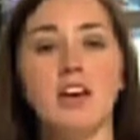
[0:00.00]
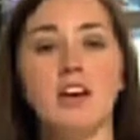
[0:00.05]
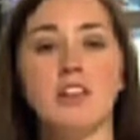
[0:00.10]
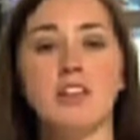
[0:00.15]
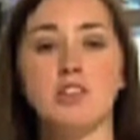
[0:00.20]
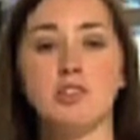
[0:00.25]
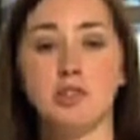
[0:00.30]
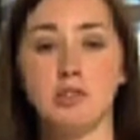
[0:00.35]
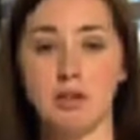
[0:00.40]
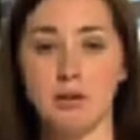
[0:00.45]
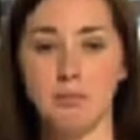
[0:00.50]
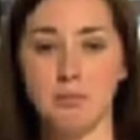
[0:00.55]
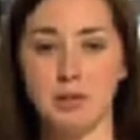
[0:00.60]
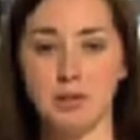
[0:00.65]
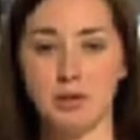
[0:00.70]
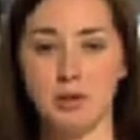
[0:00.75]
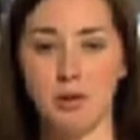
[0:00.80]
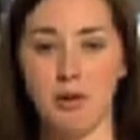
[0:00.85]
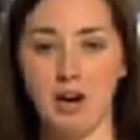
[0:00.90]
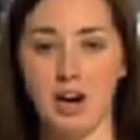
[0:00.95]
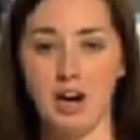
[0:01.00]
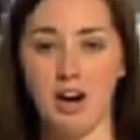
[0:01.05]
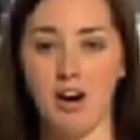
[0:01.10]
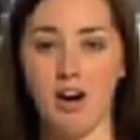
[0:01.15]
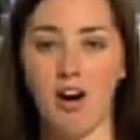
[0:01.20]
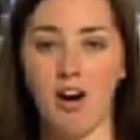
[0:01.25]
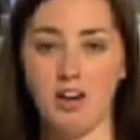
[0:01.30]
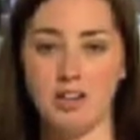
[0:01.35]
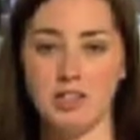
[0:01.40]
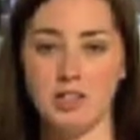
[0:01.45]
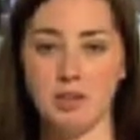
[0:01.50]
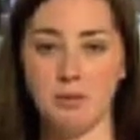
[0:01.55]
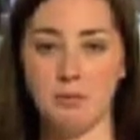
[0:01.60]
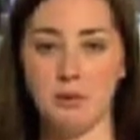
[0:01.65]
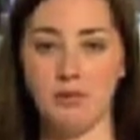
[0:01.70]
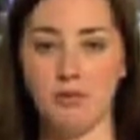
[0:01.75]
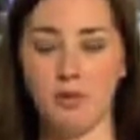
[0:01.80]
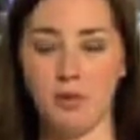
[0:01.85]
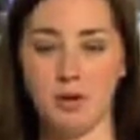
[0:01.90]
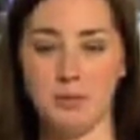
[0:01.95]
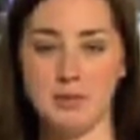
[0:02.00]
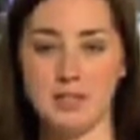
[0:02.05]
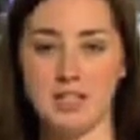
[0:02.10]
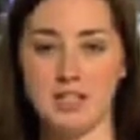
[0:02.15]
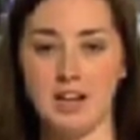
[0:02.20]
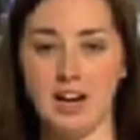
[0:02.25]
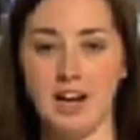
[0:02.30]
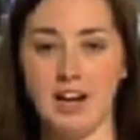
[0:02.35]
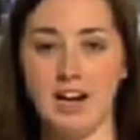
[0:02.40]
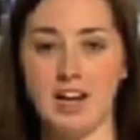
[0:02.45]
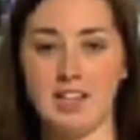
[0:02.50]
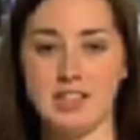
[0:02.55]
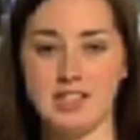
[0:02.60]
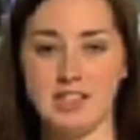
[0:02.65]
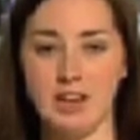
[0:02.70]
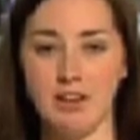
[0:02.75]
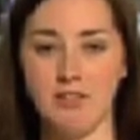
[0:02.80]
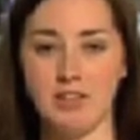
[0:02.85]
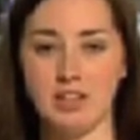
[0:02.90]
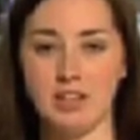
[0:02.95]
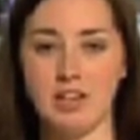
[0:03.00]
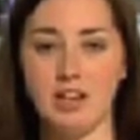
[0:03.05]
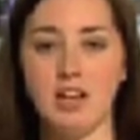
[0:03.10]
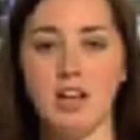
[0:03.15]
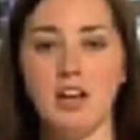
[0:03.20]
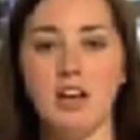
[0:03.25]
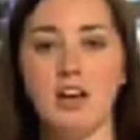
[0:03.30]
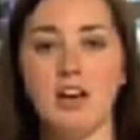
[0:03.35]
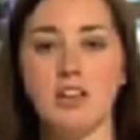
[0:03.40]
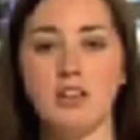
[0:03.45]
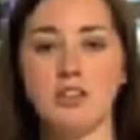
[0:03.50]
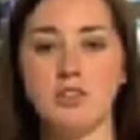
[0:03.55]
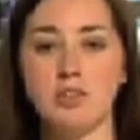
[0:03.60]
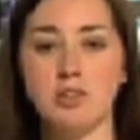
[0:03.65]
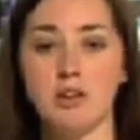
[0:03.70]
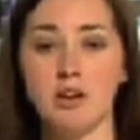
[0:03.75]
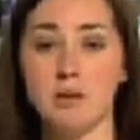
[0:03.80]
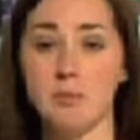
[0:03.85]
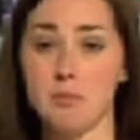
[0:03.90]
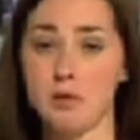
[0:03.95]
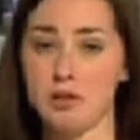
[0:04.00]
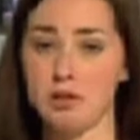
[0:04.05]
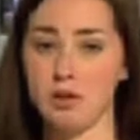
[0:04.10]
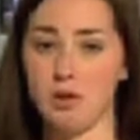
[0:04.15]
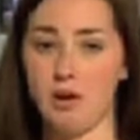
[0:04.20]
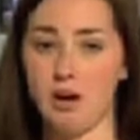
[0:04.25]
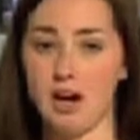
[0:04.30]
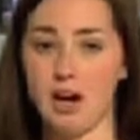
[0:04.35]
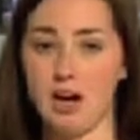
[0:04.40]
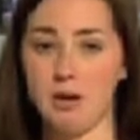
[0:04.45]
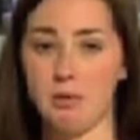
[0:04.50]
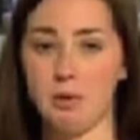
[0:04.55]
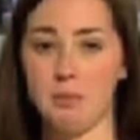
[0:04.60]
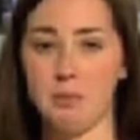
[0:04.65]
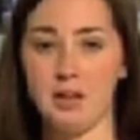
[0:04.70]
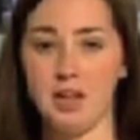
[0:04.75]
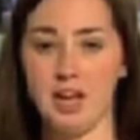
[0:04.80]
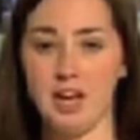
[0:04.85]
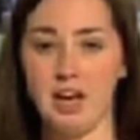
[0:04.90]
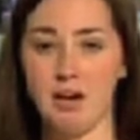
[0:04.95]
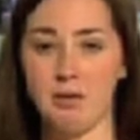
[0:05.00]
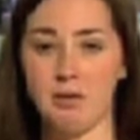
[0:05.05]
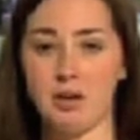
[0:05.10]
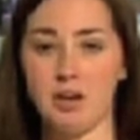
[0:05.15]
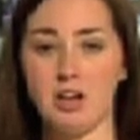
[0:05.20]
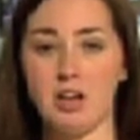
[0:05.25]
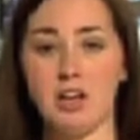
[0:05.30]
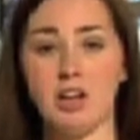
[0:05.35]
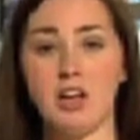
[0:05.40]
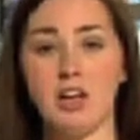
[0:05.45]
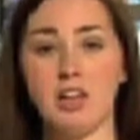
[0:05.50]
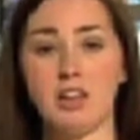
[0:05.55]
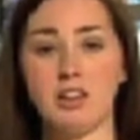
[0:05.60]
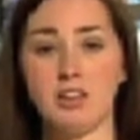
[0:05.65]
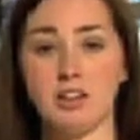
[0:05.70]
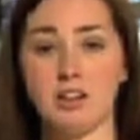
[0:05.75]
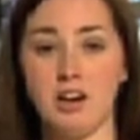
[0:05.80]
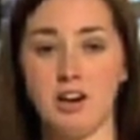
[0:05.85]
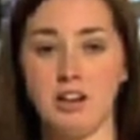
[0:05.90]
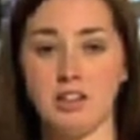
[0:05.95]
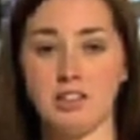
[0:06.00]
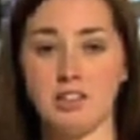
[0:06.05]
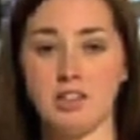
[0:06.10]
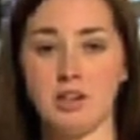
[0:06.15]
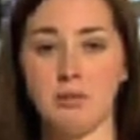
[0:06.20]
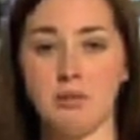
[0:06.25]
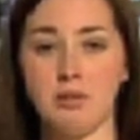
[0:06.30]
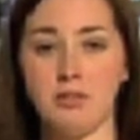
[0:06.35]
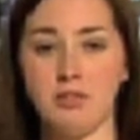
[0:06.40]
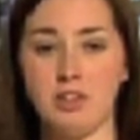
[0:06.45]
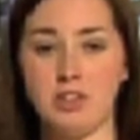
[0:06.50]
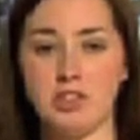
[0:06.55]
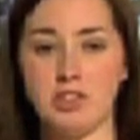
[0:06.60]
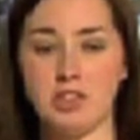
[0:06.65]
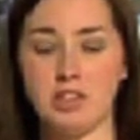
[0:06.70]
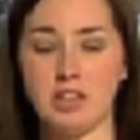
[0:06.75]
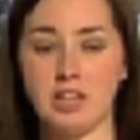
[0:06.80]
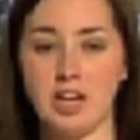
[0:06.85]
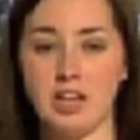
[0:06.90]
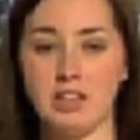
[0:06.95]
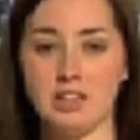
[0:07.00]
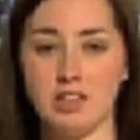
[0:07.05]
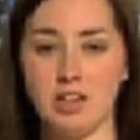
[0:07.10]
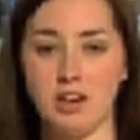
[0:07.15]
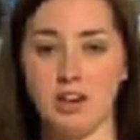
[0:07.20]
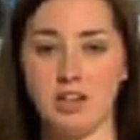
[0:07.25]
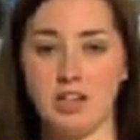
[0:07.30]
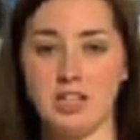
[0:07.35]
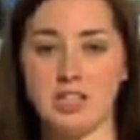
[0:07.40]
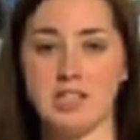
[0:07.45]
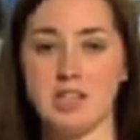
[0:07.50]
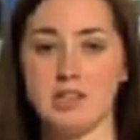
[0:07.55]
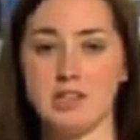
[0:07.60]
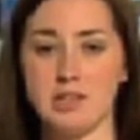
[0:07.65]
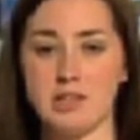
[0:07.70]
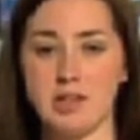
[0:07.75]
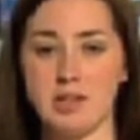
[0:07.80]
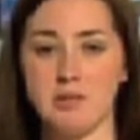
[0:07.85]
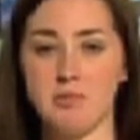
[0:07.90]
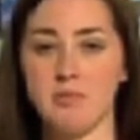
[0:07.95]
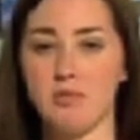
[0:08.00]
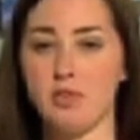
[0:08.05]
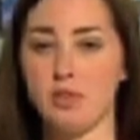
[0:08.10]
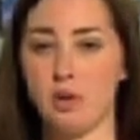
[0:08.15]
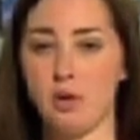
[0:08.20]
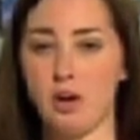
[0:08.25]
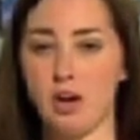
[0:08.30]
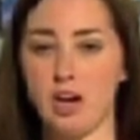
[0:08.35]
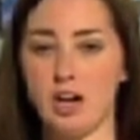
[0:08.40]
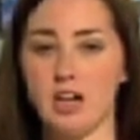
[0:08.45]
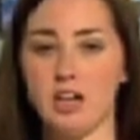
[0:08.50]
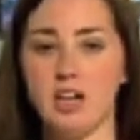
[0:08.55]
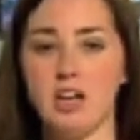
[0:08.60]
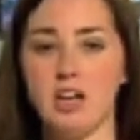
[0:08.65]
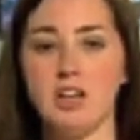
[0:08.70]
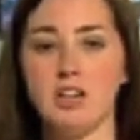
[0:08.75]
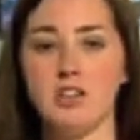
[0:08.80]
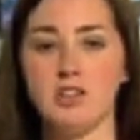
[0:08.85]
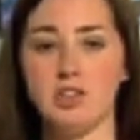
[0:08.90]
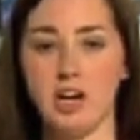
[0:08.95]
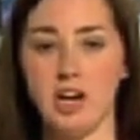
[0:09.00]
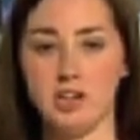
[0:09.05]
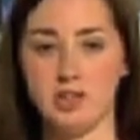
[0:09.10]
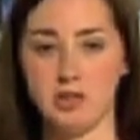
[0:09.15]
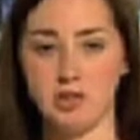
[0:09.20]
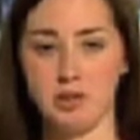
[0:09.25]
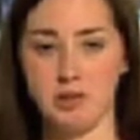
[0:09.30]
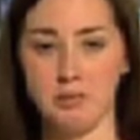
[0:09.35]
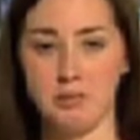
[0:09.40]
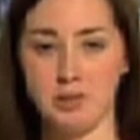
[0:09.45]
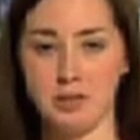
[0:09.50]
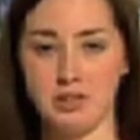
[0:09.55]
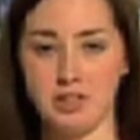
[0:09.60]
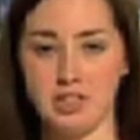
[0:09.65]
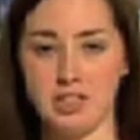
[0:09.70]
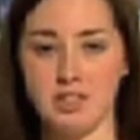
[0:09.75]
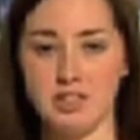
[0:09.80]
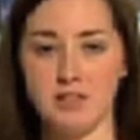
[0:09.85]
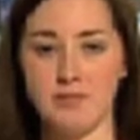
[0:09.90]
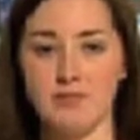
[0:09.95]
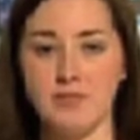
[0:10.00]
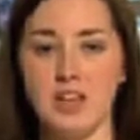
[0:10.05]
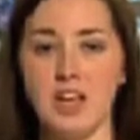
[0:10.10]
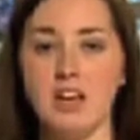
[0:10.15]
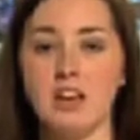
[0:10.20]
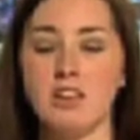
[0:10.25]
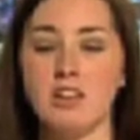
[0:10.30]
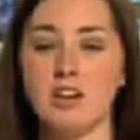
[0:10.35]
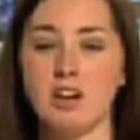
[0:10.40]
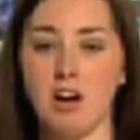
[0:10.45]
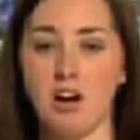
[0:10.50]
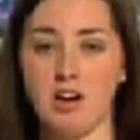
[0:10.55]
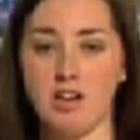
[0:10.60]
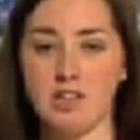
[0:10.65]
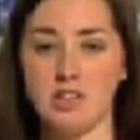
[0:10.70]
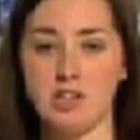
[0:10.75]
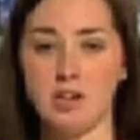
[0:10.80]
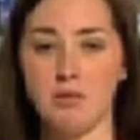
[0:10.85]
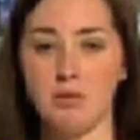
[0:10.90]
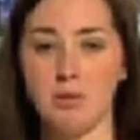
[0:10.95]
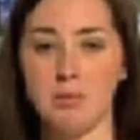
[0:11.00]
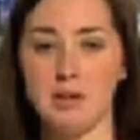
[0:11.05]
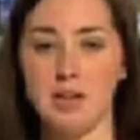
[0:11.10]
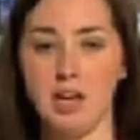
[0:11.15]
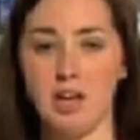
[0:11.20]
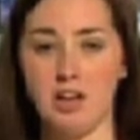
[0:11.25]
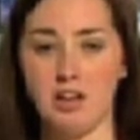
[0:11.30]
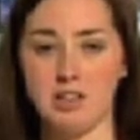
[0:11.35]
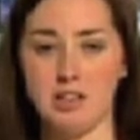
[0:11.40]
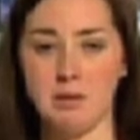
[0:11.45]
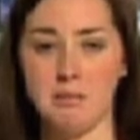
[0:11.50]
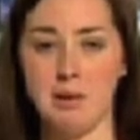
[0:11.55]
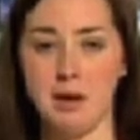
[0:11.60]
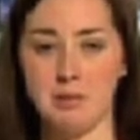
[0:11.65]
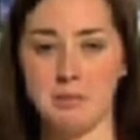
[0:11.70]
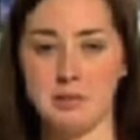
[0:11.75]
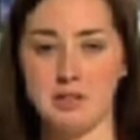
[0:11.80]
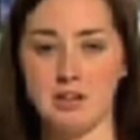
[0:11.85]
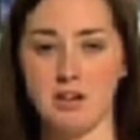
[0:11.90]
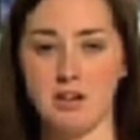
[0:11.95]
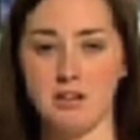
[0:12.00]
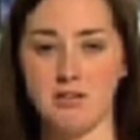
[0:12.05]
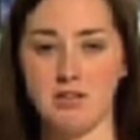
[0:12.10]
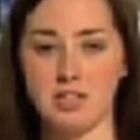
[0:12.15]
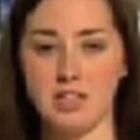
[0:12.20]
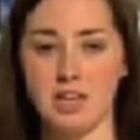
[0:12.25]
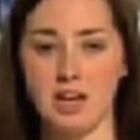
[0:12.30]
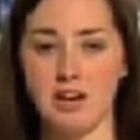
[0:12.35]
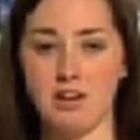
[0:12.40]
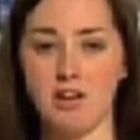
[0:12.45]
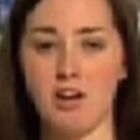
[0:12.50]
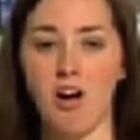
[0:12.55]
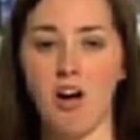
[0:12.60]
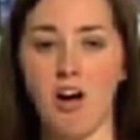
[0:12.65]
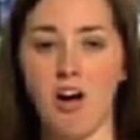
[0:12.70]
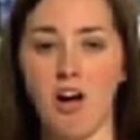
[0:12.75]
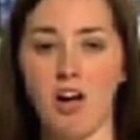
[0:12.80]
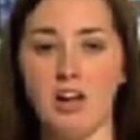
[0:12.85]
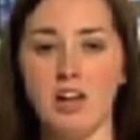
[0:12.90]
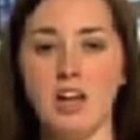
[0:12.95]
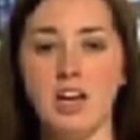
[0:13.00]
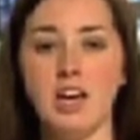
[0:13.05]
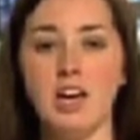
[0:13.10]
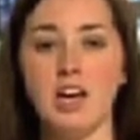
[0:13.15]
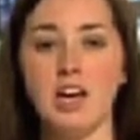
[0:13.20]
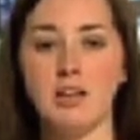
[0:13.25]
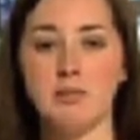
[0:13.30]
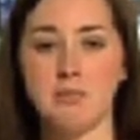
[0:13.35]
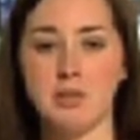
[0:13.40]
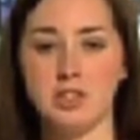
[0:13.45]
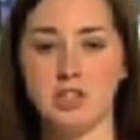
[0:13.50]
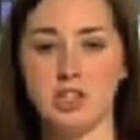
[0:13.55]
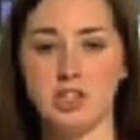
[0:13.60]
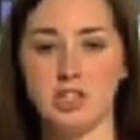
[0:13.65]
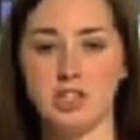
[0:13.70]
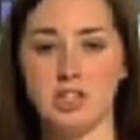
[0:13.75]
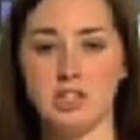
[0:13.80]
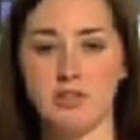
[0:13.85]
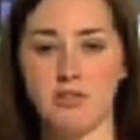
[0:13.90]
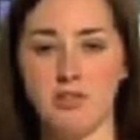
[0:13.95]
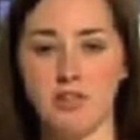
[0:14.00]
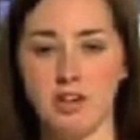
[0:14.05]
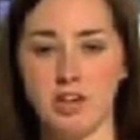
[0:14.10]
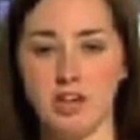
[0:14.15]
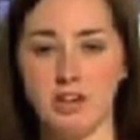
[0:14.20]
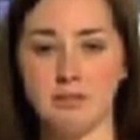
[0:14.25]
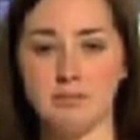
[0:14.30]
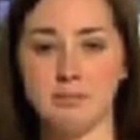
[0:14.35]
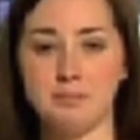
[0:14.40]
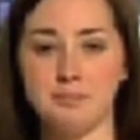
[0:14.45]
The trombone choir also performs tonight at 7. The trombone choir will play, and the concert will feature guest artist Finn Flora, jazz trombonist. The concert will be held in the PepsiCo Recital Hall. Admission is free.